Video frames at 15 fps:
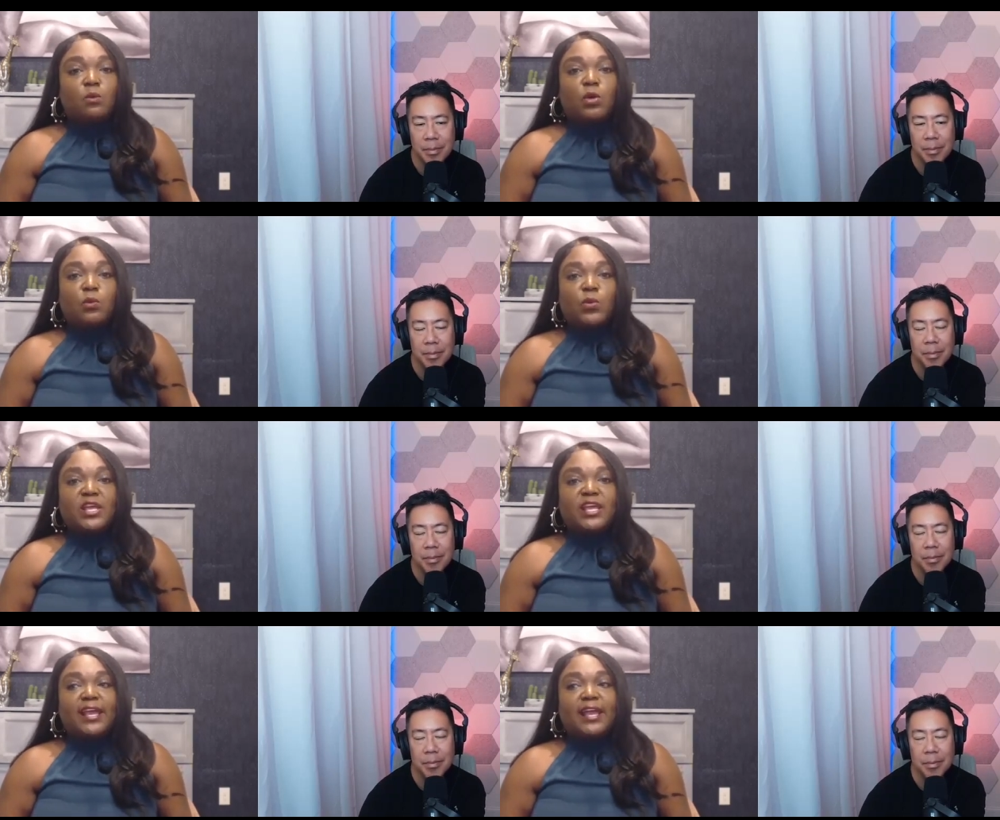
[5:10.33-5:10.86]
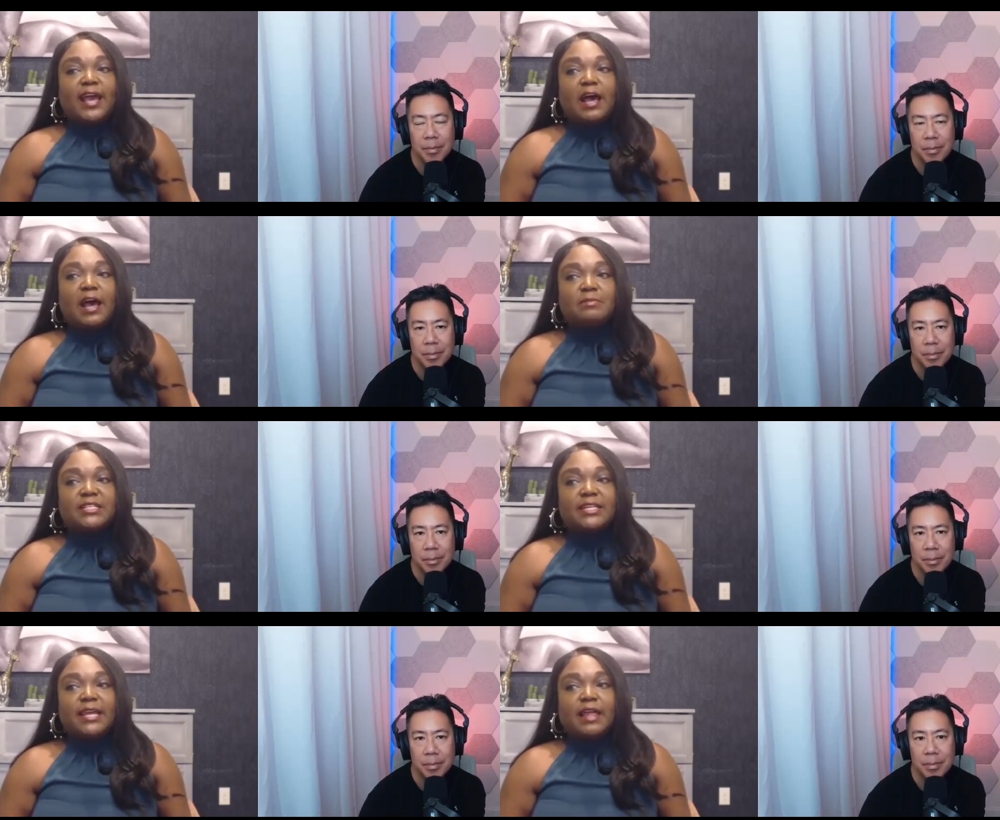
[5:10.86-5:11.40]
Speaker 1: where we can
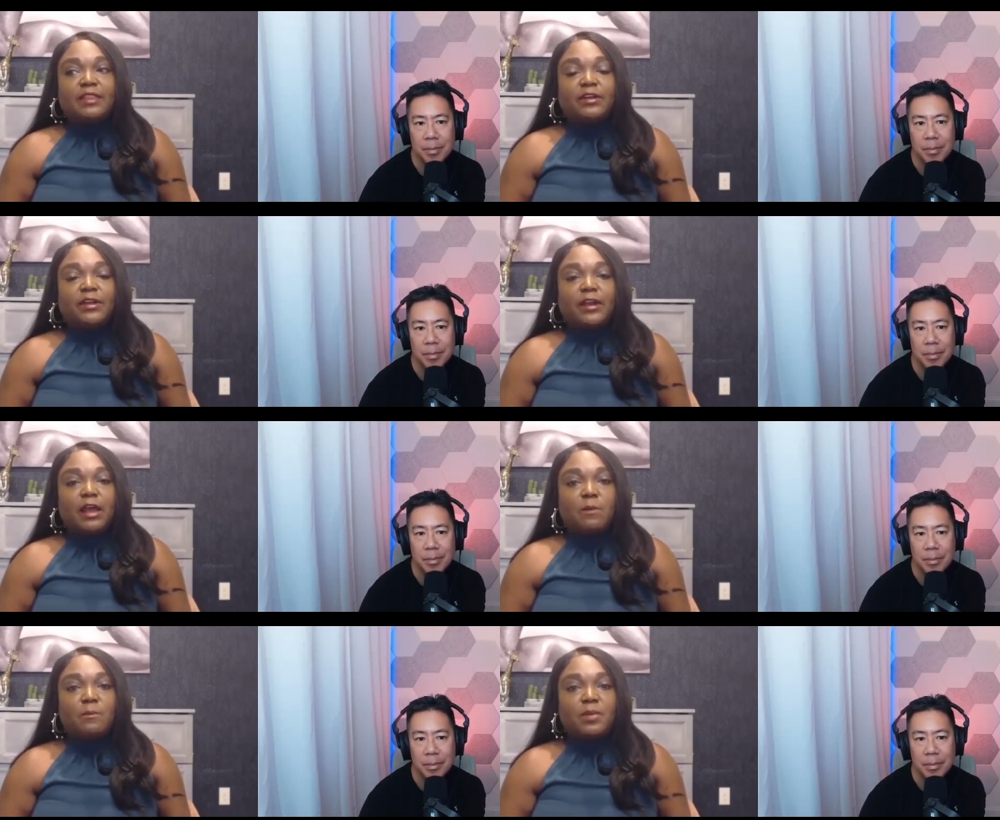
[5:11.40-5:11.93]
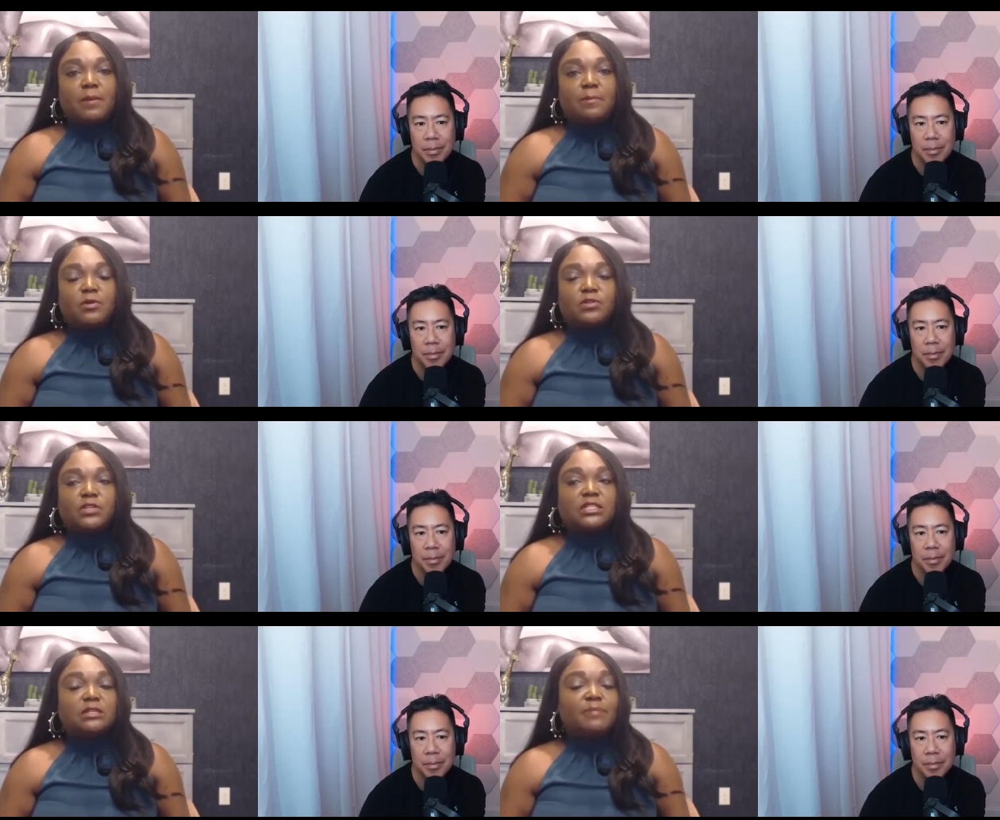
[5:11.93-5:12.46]
come together and help
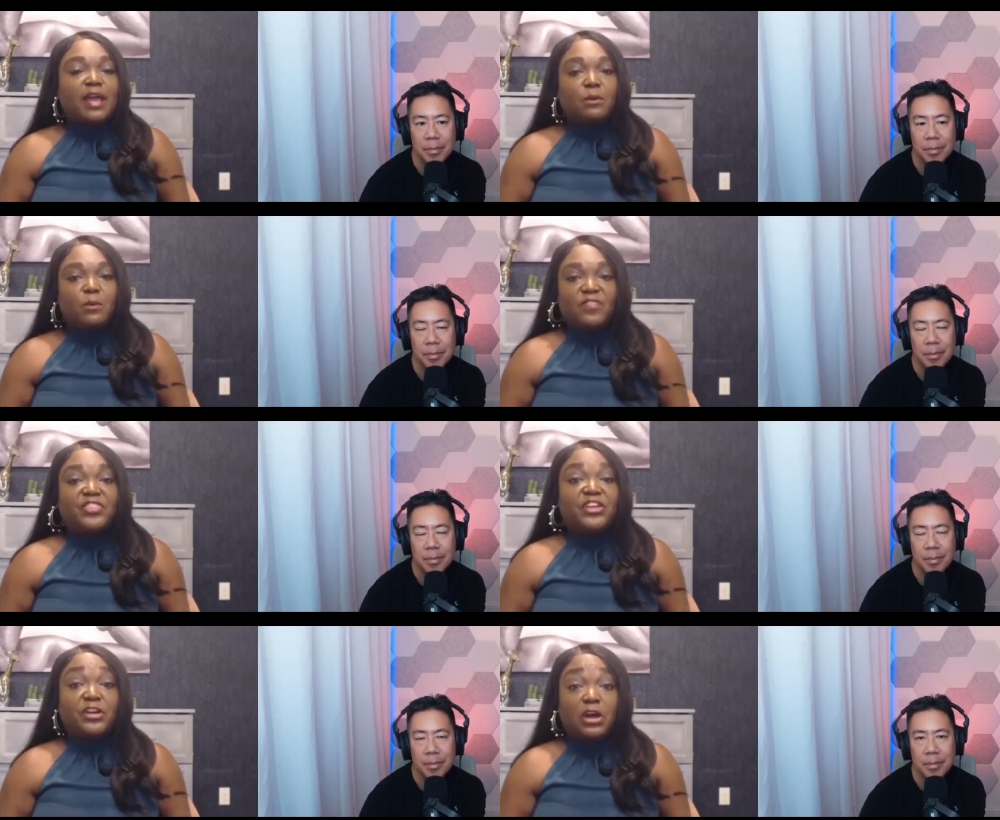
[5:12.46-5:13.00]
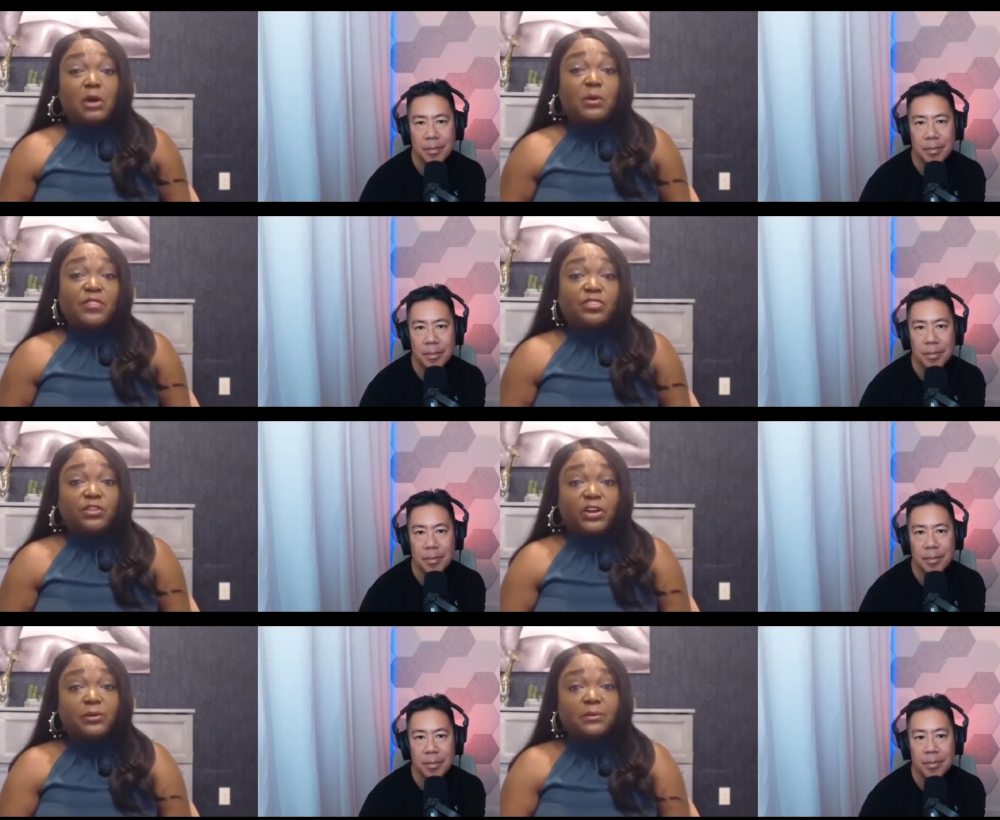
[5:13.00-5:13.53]
people despite what they're
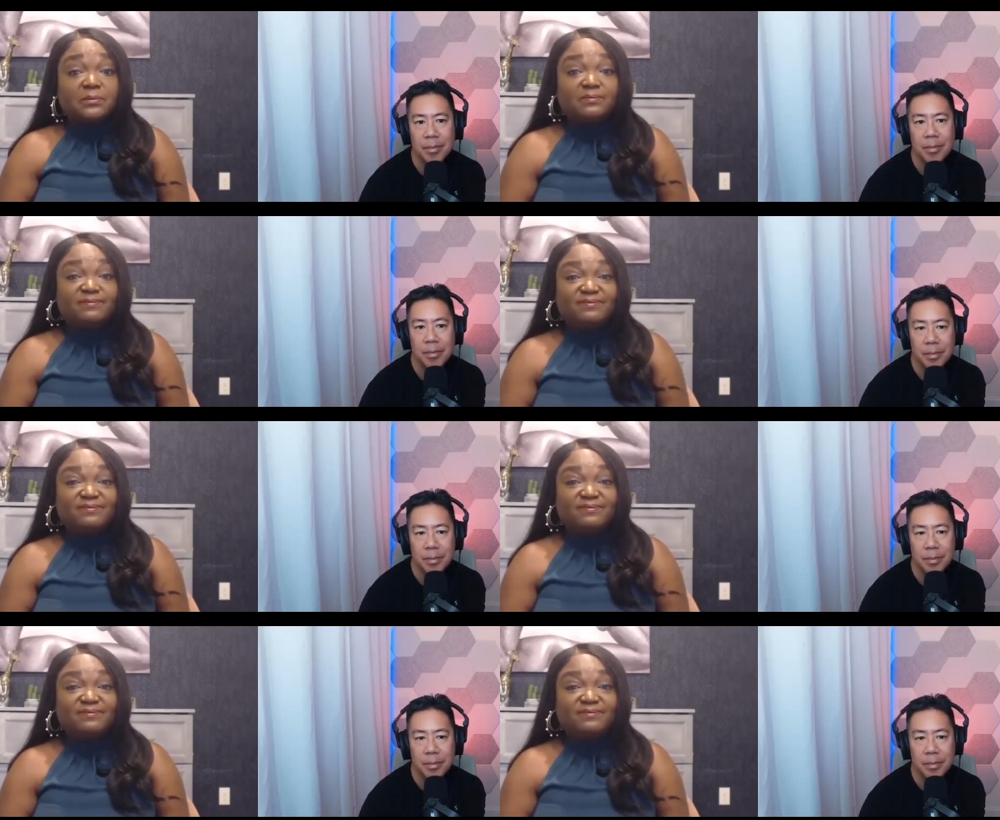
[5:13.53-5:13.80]
going through.